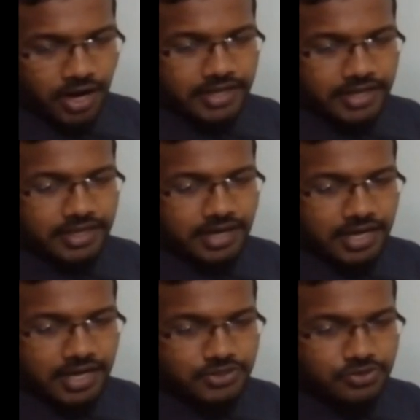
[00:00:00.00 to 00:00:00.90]

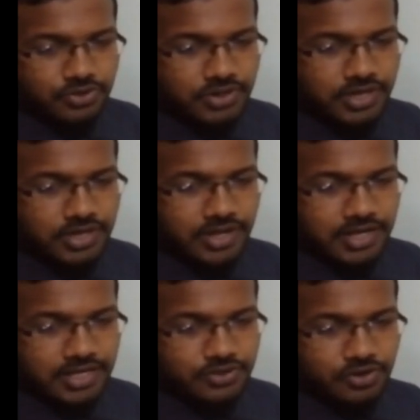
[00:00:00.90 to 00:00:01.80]
I scrolled down and
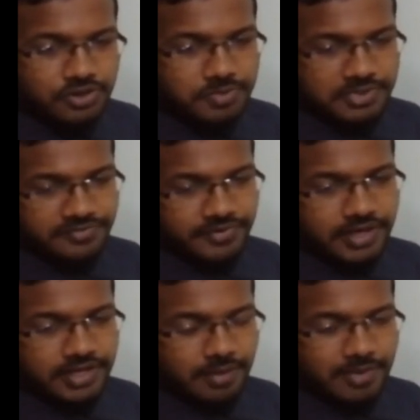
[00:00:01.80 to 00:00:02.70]
I saw specific
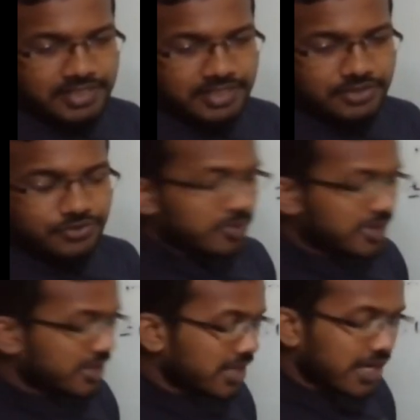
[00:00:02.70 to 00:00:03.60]
heat capacity. So
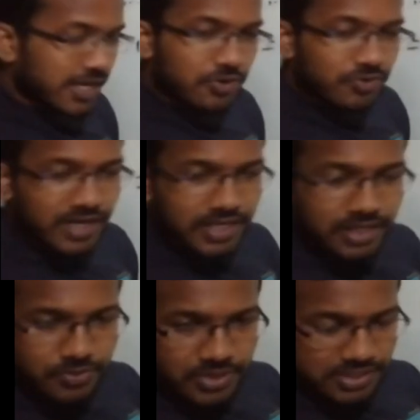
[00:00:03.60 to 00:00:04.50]
immediately I knew what
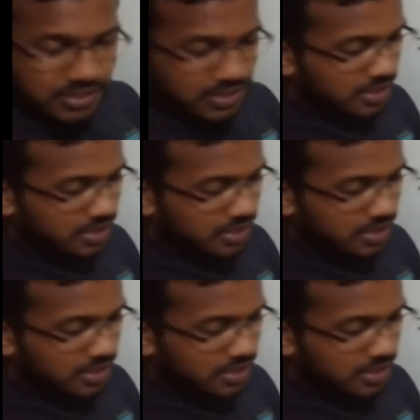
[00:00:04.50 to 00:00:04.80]
equation.